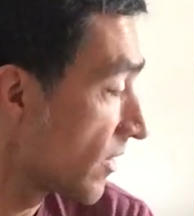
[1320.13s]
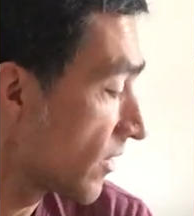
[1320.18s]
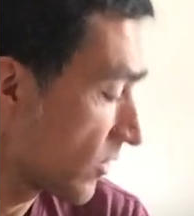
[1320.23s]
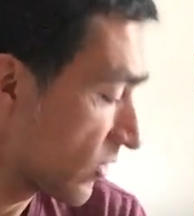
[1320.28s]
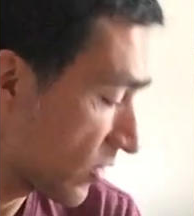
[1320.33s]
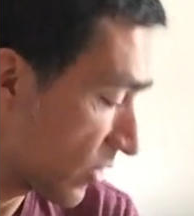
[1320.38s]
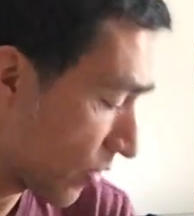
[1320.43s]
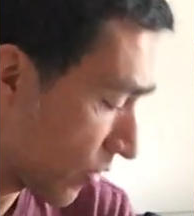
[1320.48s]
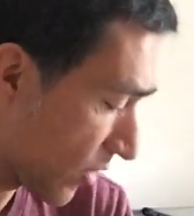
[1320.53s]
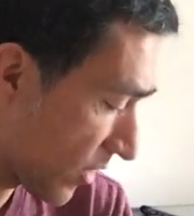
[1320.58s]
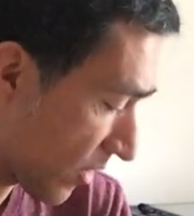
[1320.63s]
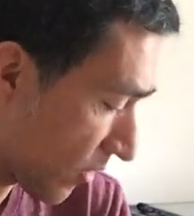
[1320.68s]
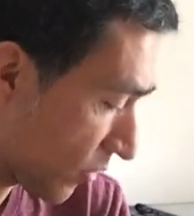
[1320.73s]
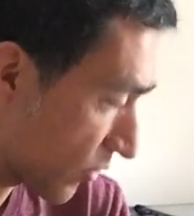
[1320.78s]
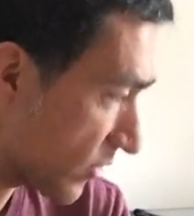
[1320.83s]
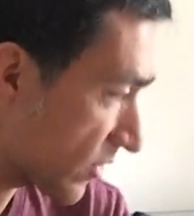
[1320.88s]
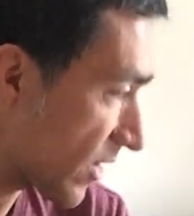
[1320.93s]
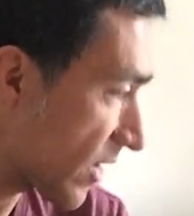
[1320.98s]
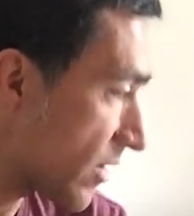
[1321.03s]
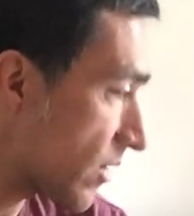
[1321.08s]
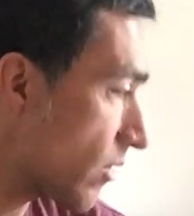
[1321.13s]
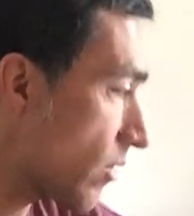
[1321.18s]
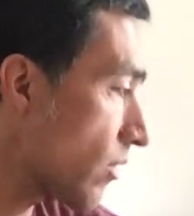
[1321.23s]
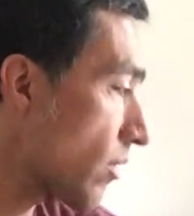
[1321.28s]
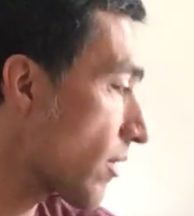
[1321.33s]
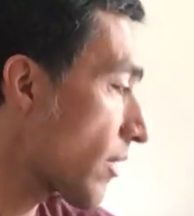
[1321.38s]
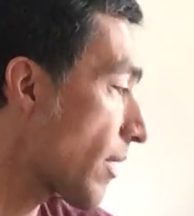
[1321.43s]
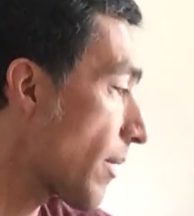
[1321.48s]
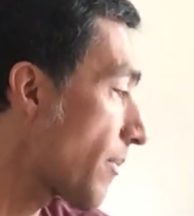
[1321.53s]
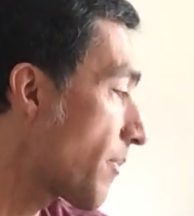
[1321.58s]
So those are
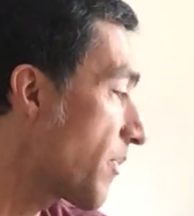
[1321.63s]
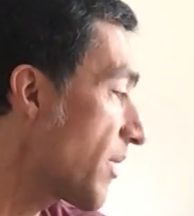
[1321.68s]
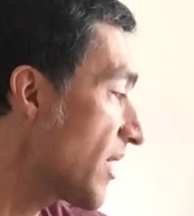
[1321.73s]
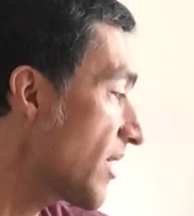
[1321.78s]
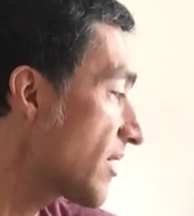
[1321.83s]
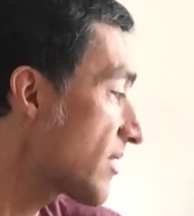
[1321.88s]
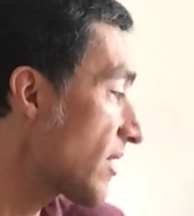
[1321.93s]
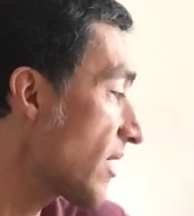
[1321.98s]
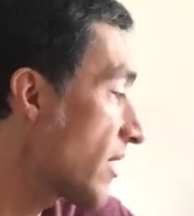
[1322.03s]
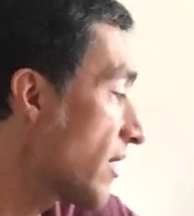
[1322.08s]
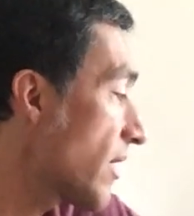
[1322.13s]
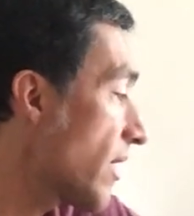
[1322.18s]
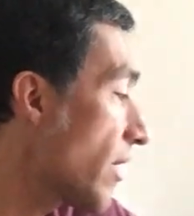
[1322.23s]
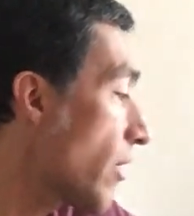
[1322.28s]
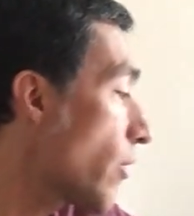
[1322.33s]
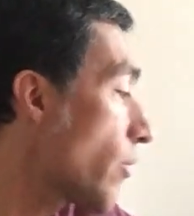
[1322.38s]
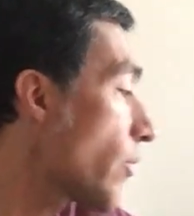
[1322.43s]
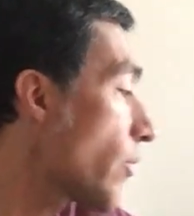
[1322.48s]
all of the pieces, and now